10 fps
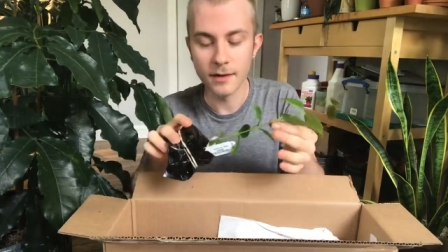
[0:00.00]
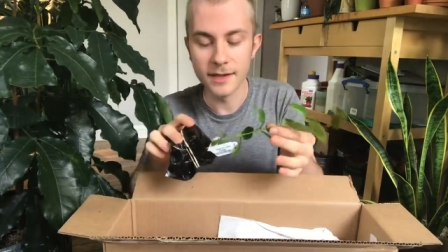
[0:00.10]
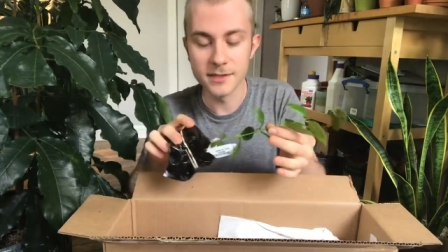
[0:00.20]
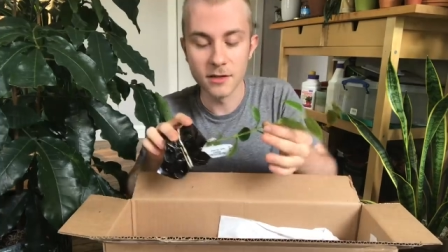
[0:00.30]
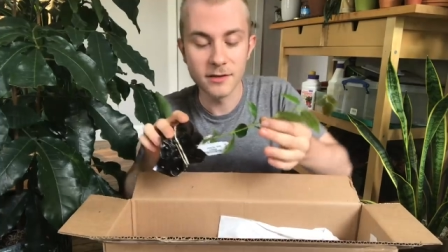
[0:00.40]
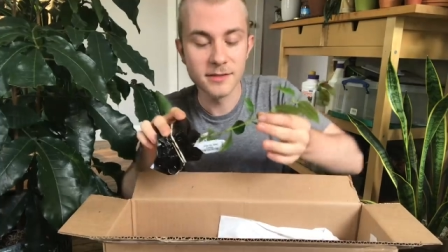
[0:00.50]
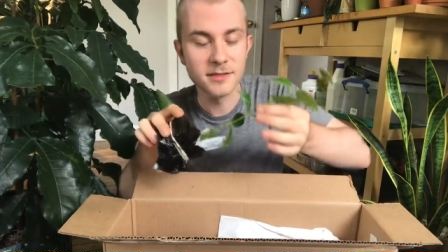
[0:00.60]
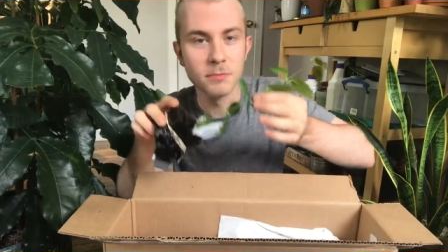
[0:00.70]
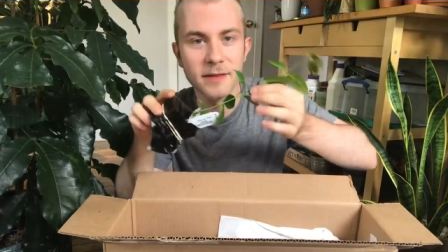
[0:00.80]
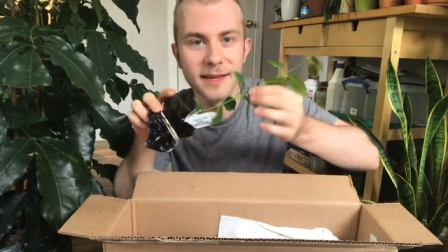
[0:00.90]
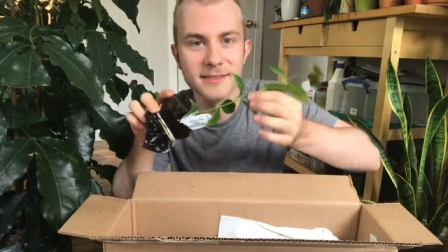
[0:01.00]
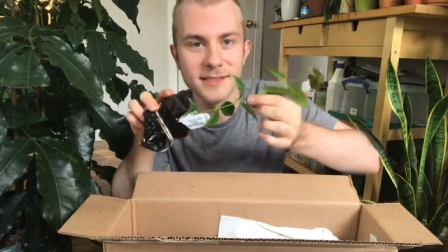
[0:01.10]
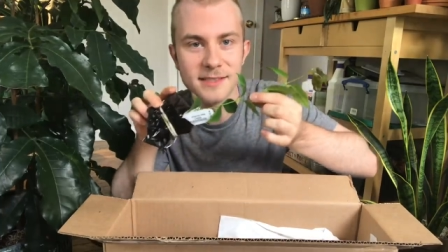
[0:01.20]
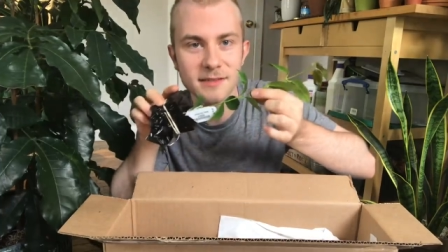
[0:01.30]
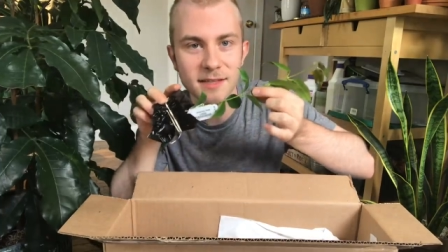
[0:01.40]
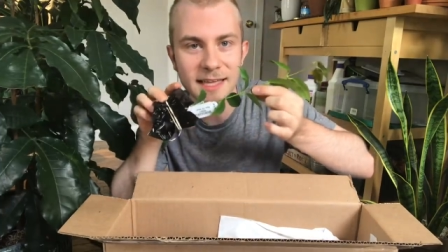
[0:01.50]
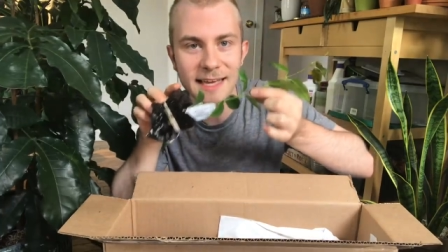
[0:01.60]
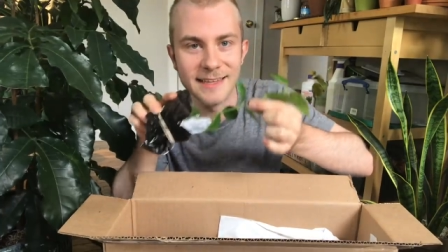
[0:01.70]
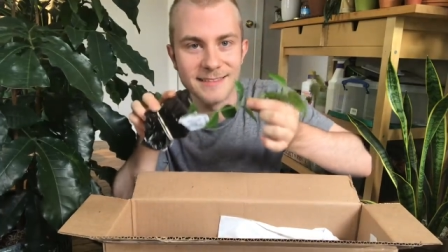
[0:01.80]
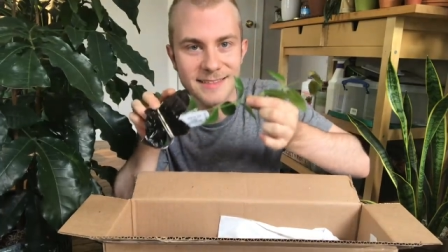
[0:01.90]
As long as the plant is like
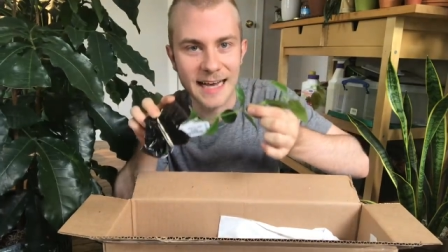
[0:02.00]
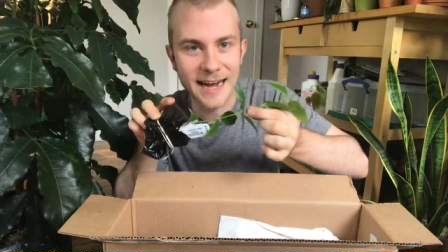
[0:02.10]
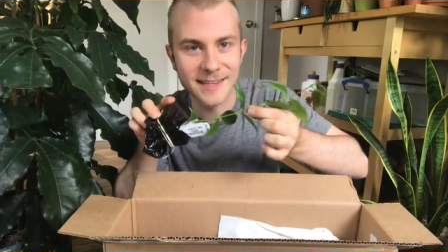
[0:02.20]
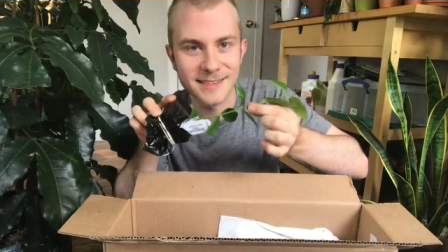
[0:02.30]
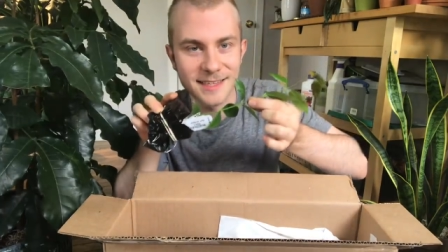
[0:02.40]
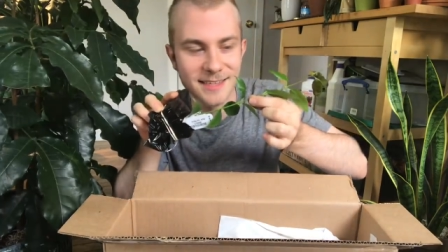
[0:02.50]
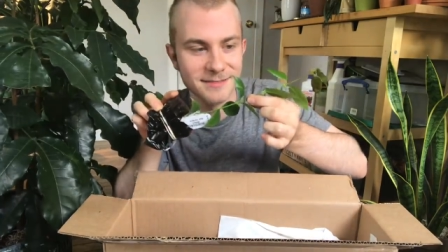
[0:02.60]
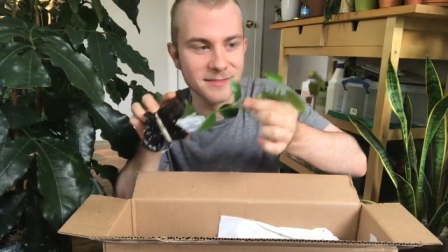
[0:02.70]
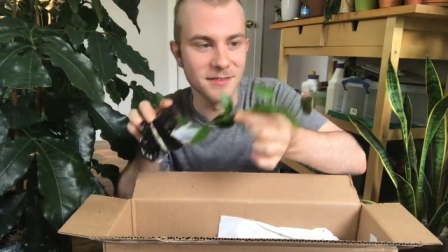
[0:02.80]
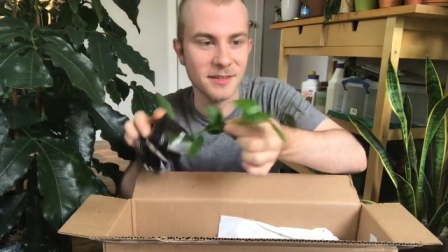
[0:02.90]
intact and